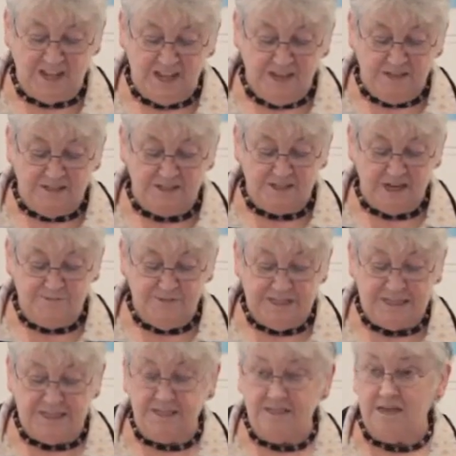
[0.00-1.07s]
stomach
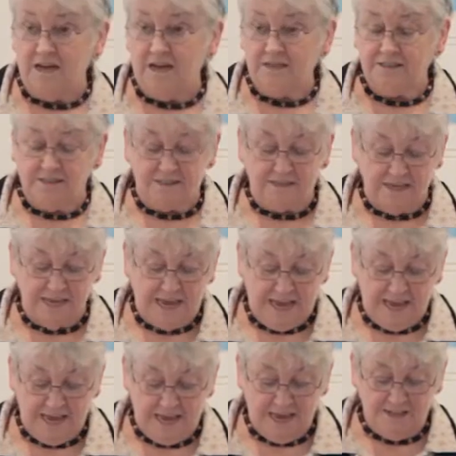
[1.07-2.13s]
in knots,
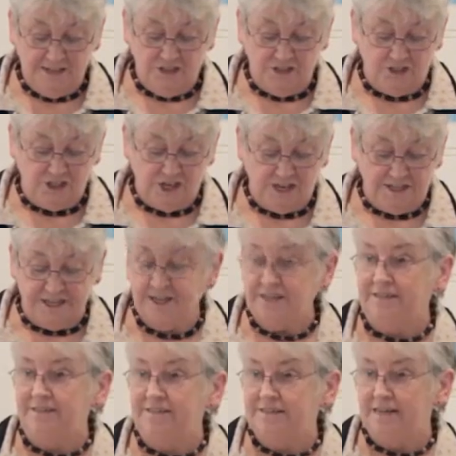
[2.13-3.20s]
hands shaking
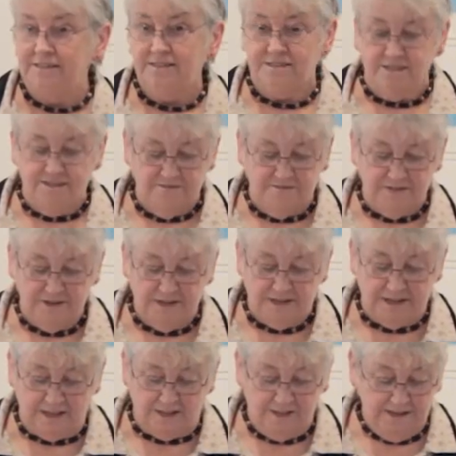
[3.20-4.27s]
and destined for
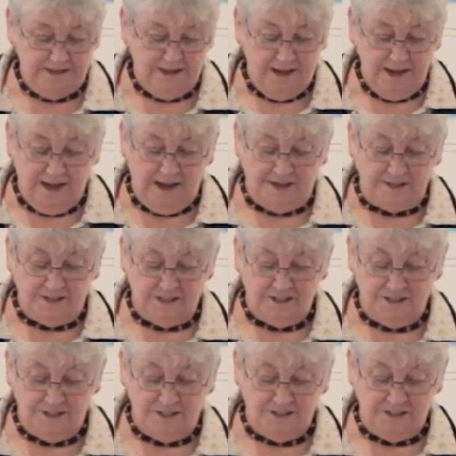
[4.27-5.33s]
hell, I
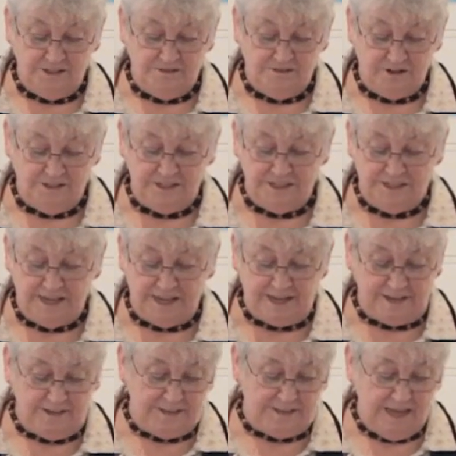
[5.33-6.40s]
clutch the struggling
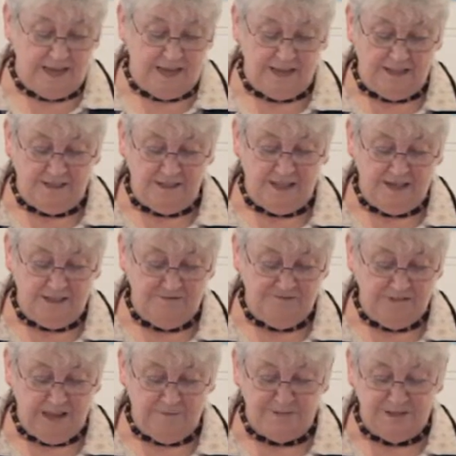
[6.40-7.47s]
legs and lay the
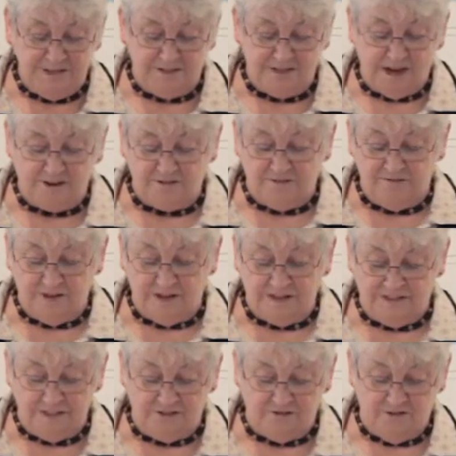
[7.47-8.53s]
flapping sacrifice
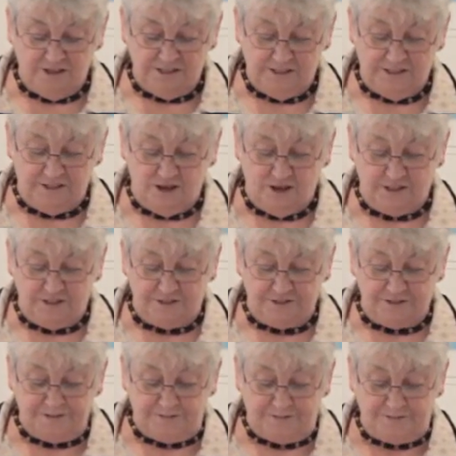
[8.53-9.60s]
across the altar.
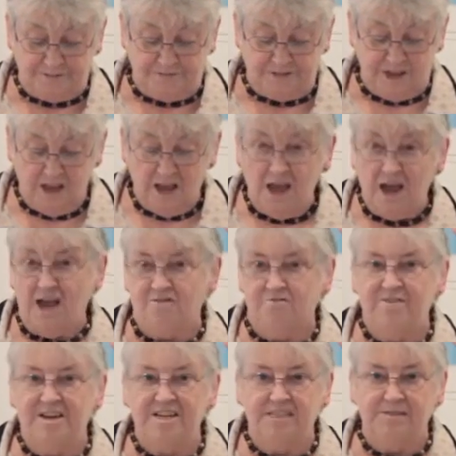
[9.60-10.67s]
I
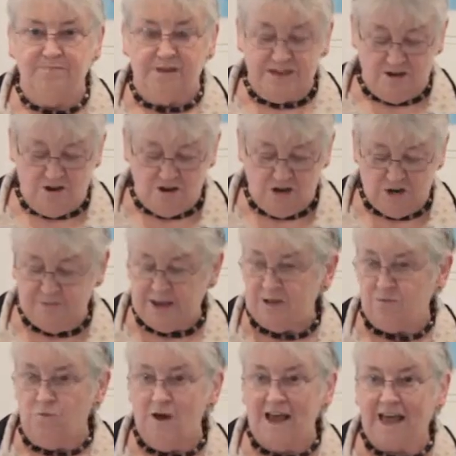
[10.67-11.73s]
raise my arm and
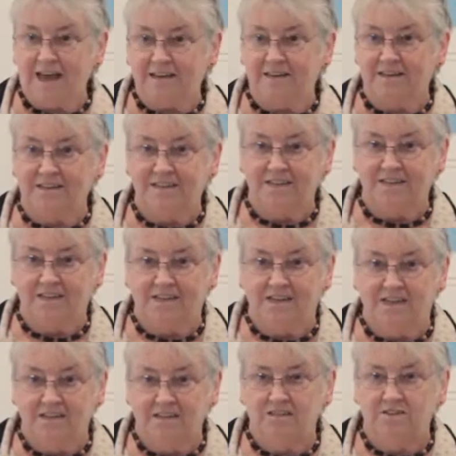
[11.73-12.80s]
whack,
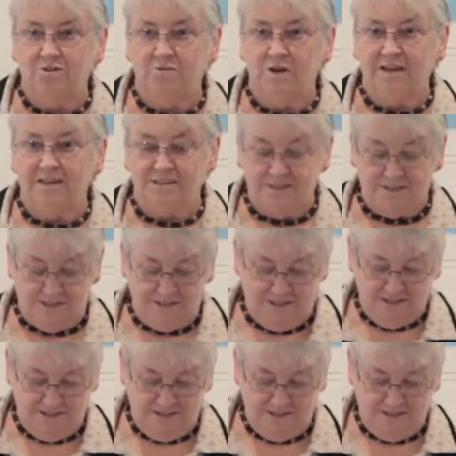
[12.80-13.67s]
twice.